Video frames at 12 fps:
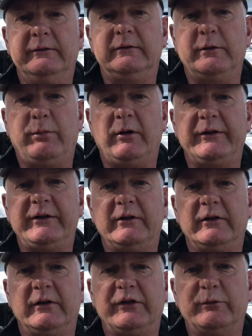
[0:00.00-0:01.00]
departed
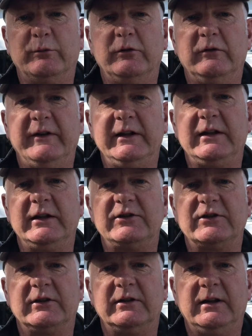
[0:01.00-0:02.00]
on our small
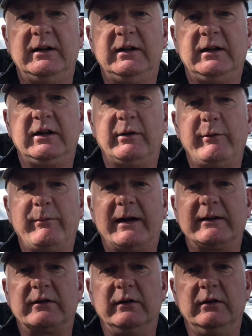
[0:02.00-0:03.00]
vacation coming
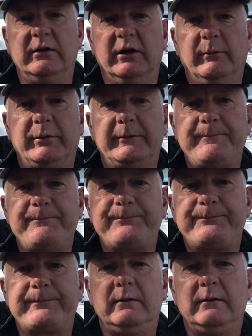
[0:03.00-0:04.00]
back to hook up.
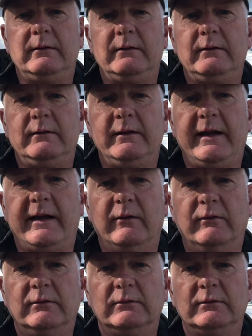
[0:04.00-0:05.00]

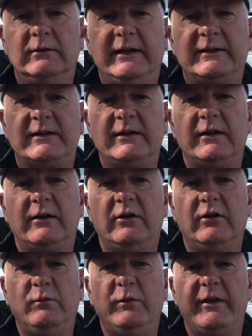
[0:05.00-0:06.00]
Now let's get
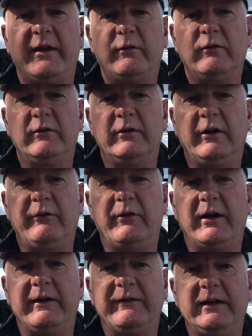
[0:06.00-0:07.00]
on with
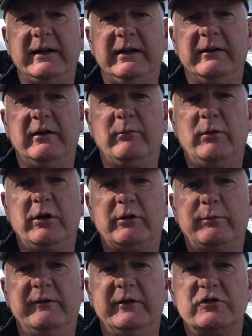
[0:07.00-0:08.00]
arriving here at
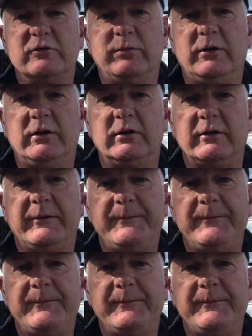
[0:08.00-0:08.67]
Monck Provincial Park.